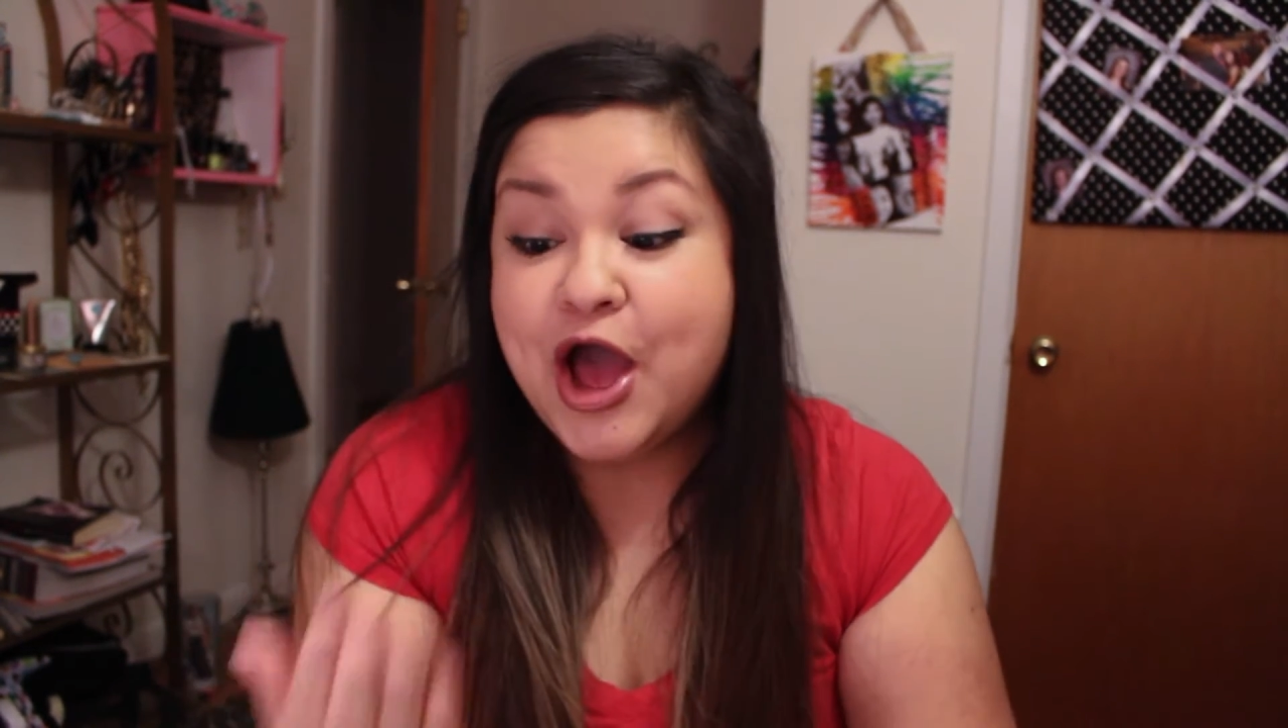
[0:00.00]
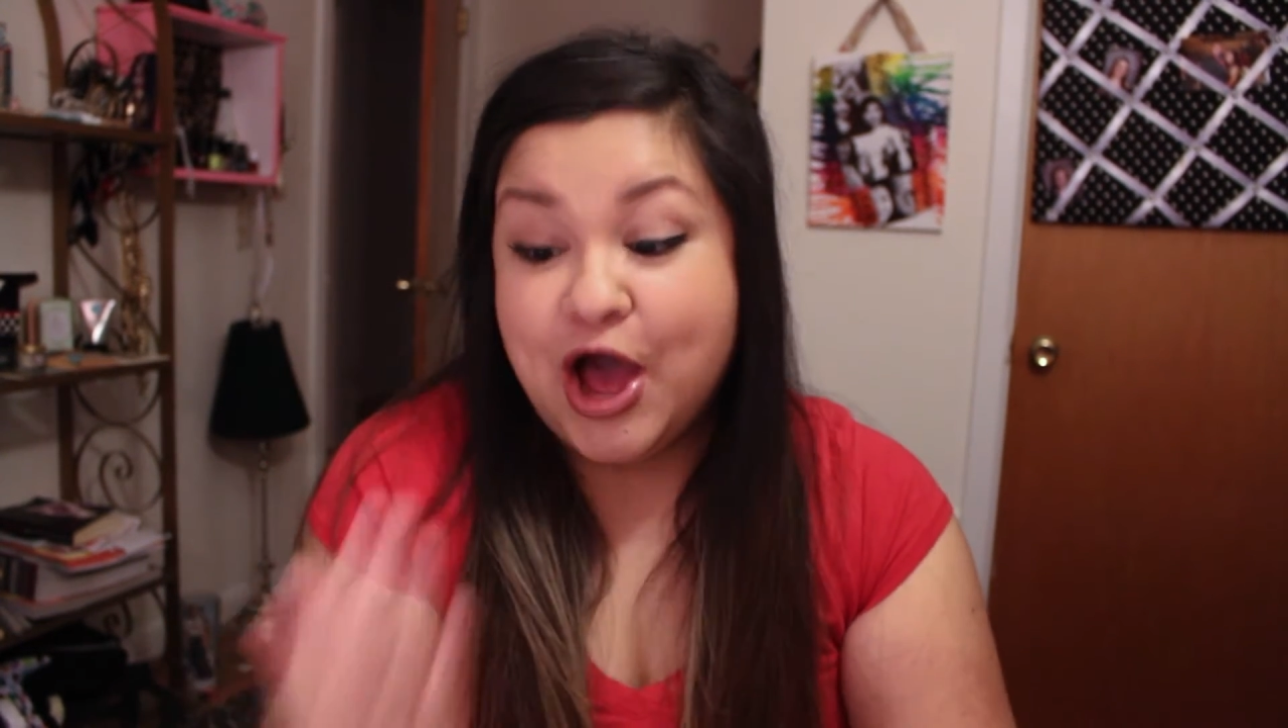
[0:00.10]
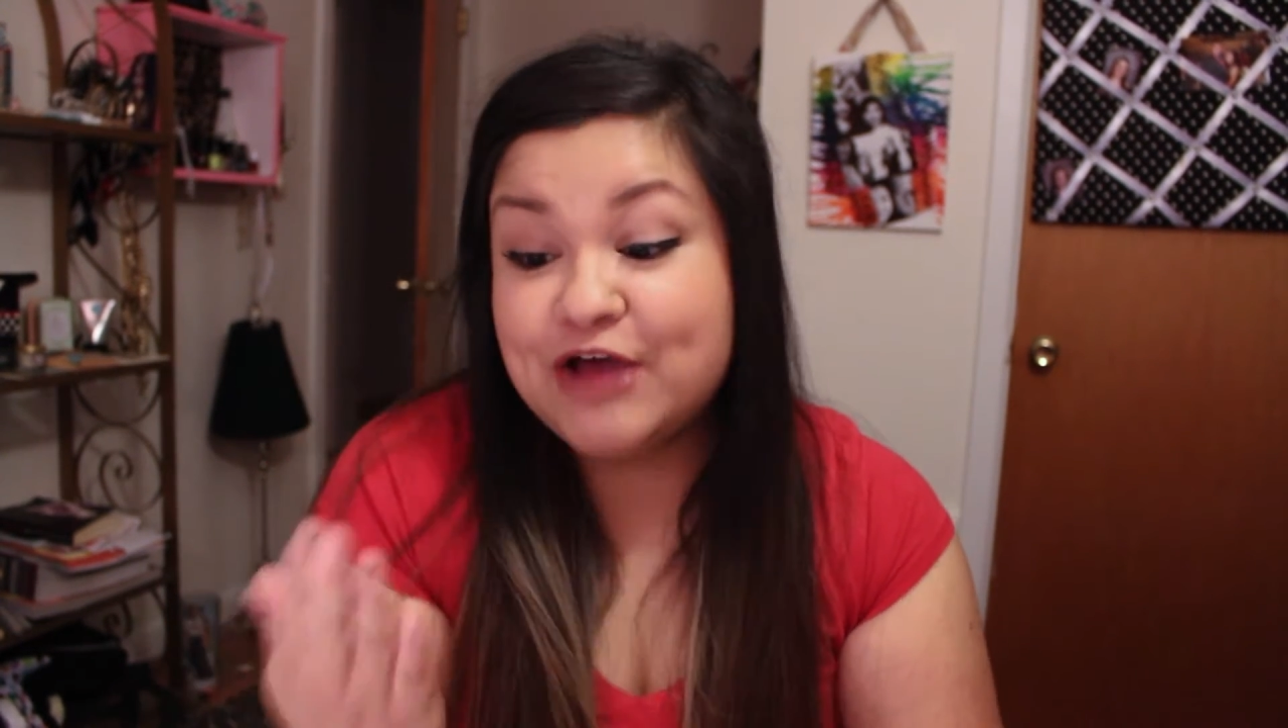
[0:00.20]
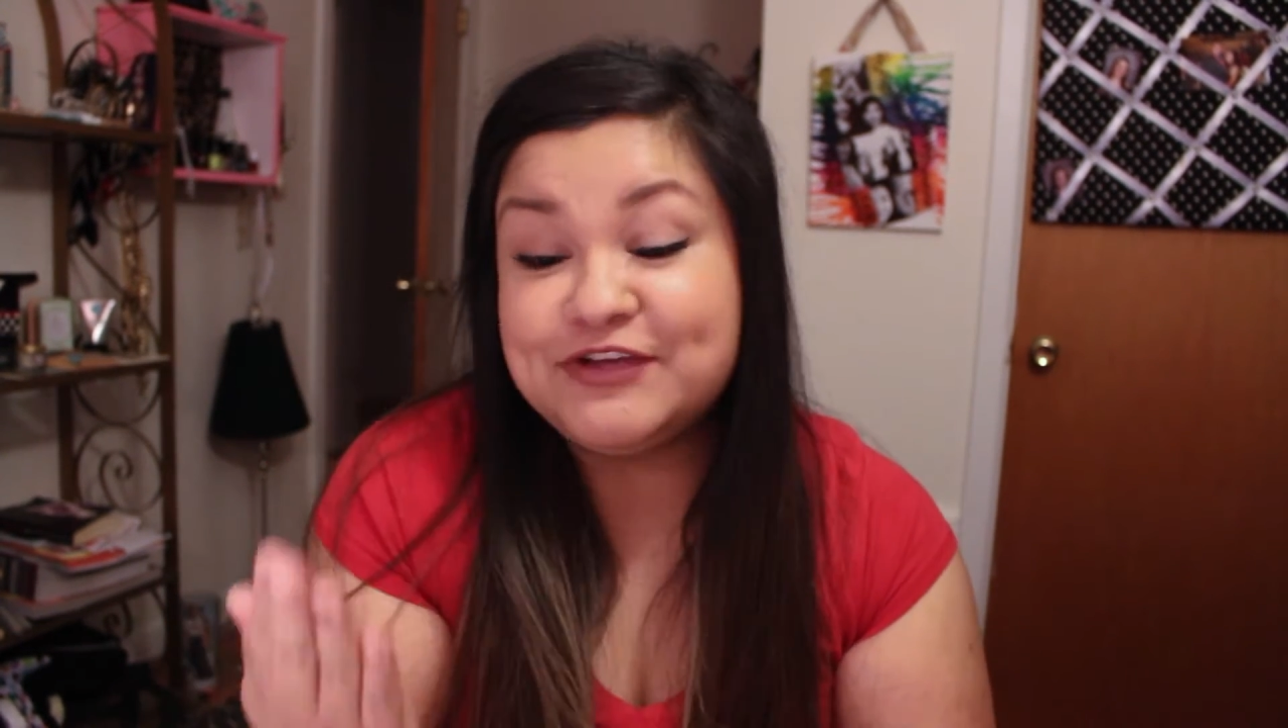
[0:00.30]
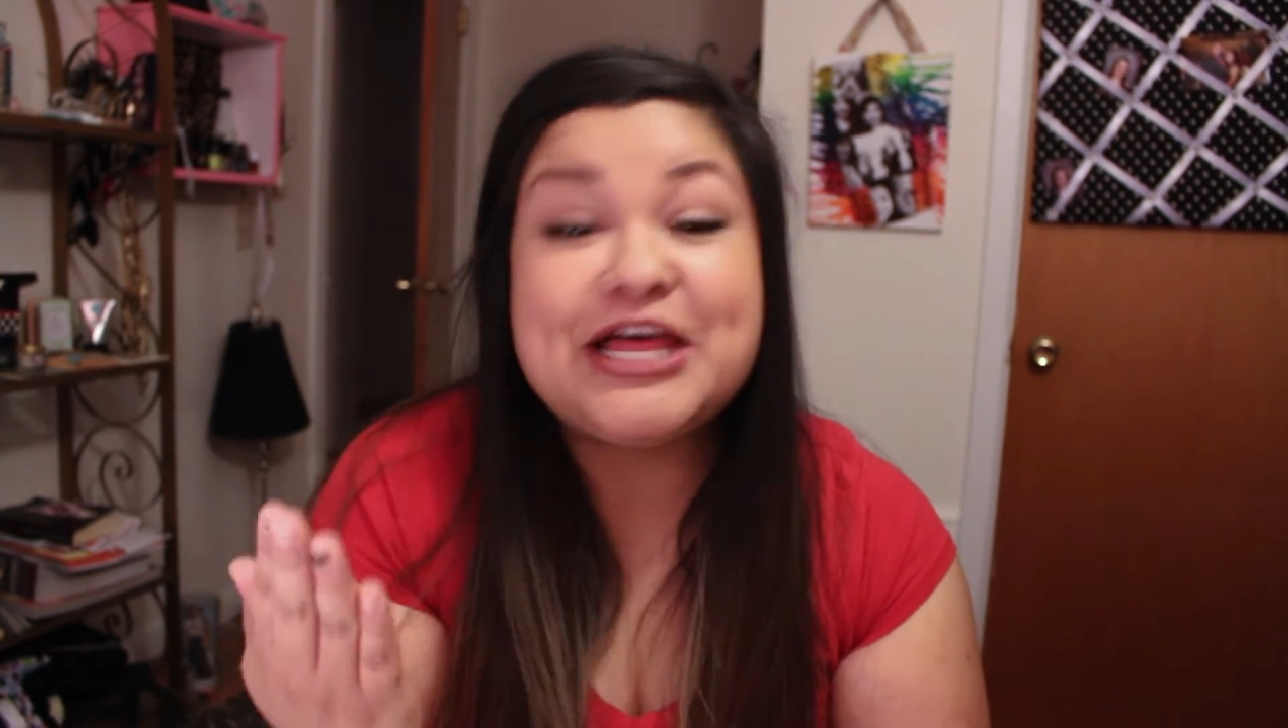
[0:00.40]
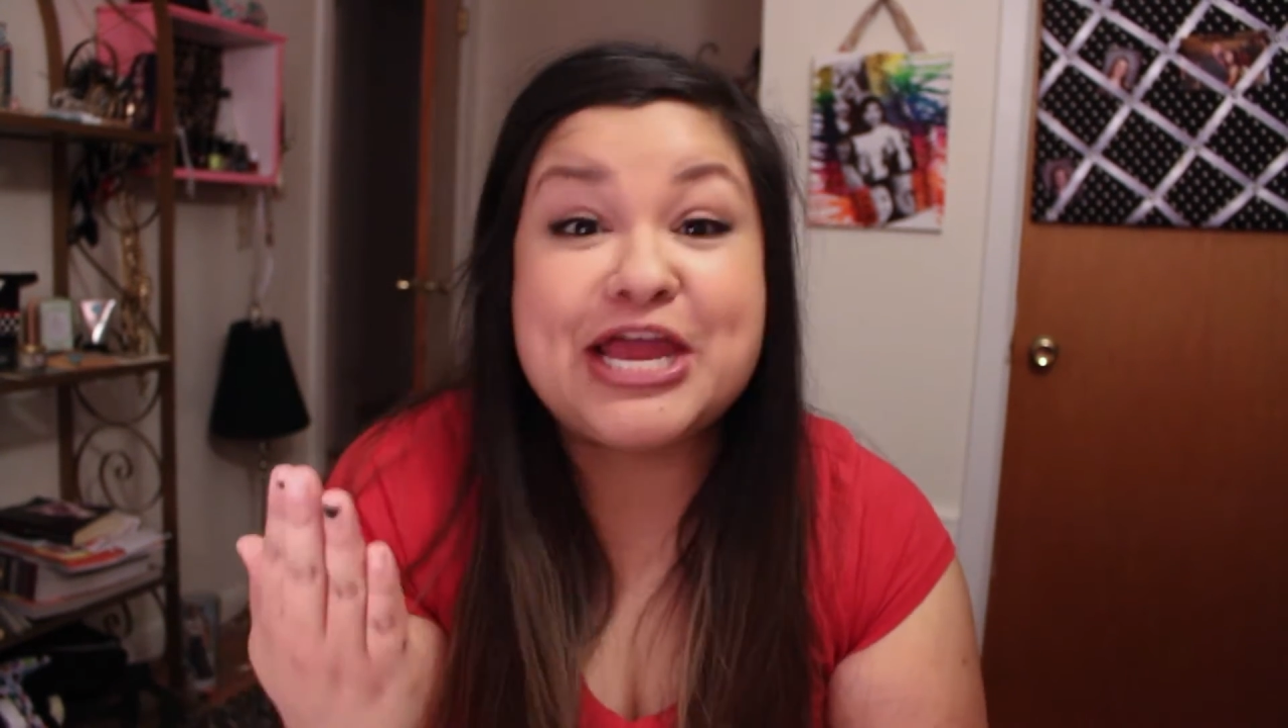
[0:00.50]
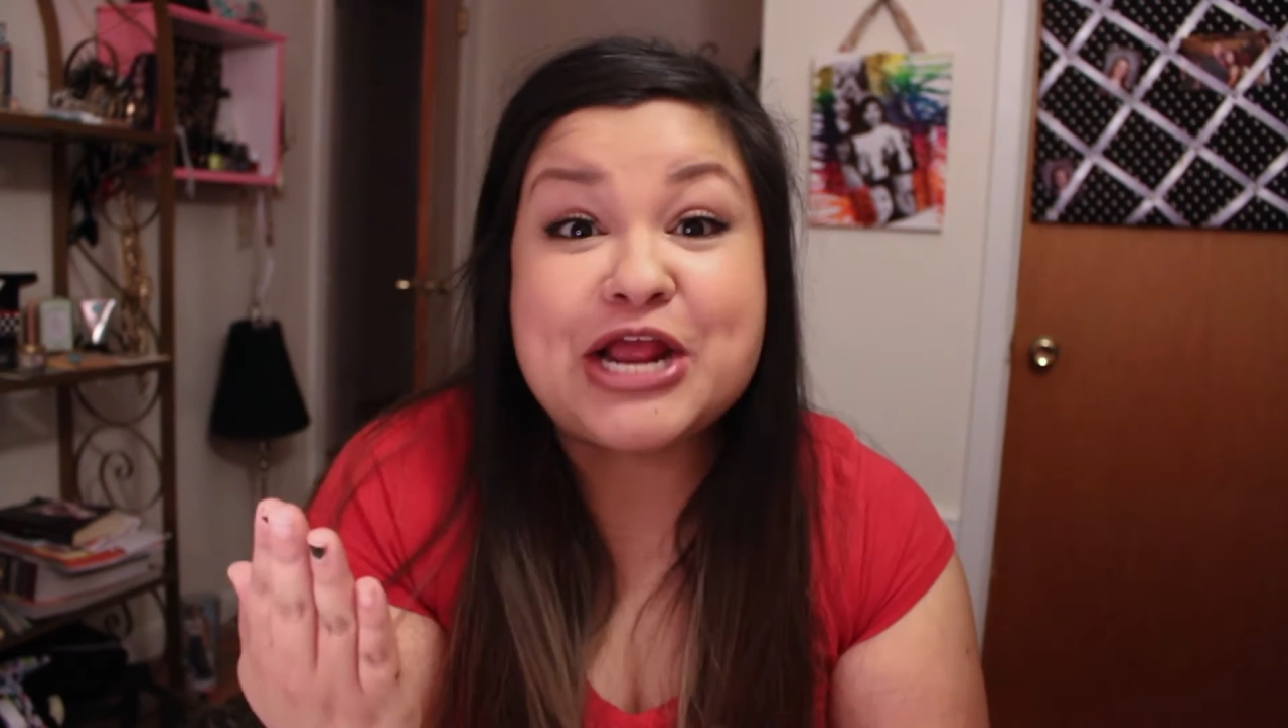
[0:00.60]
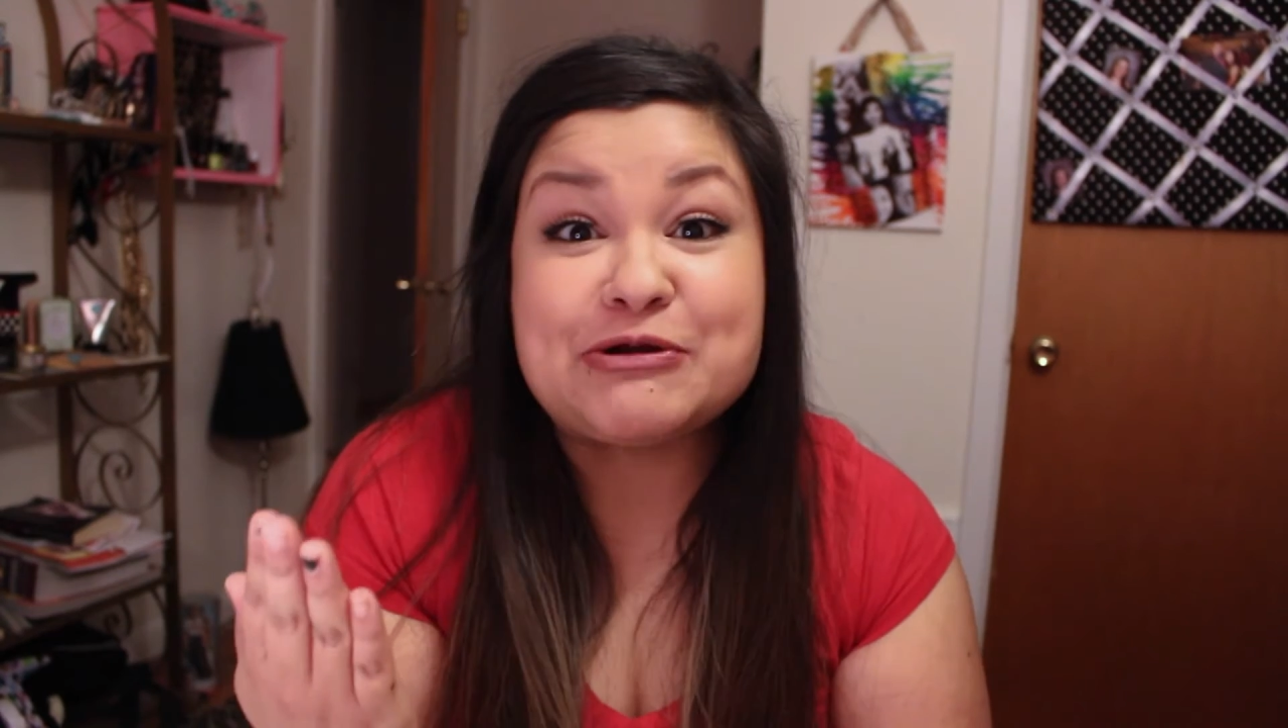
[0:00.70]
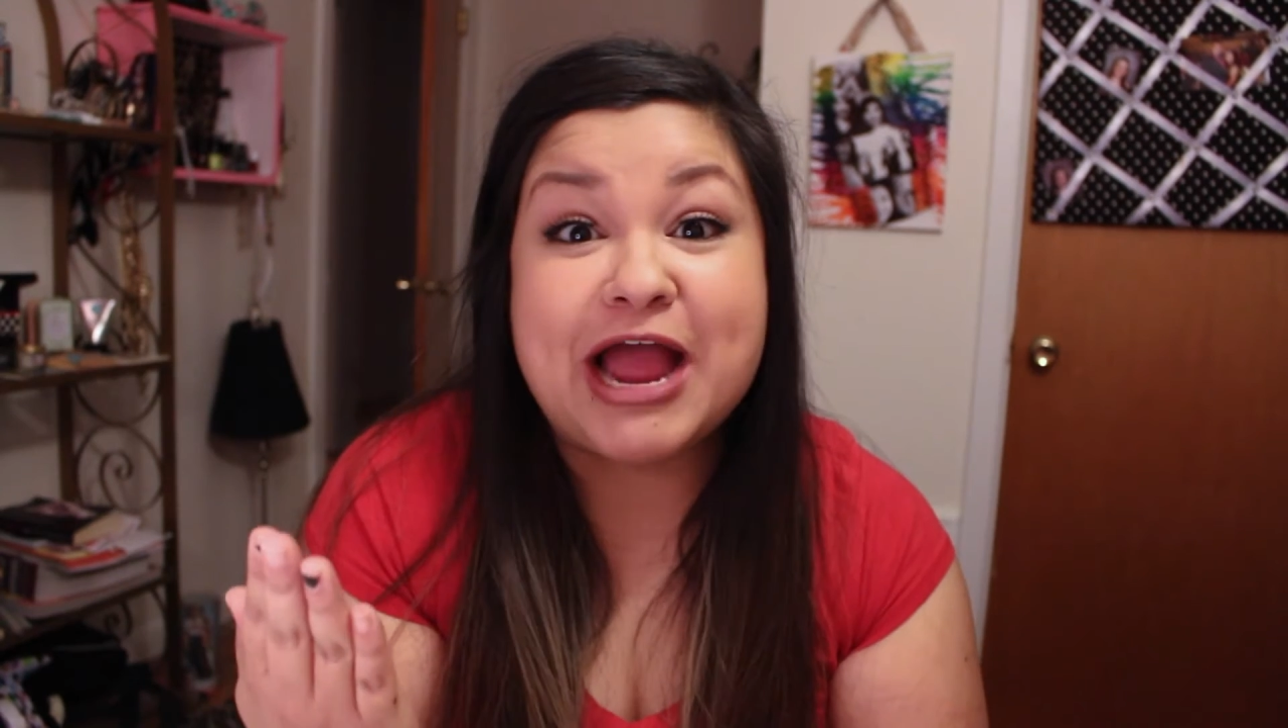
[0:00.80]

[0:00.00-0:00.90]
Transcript: ovulating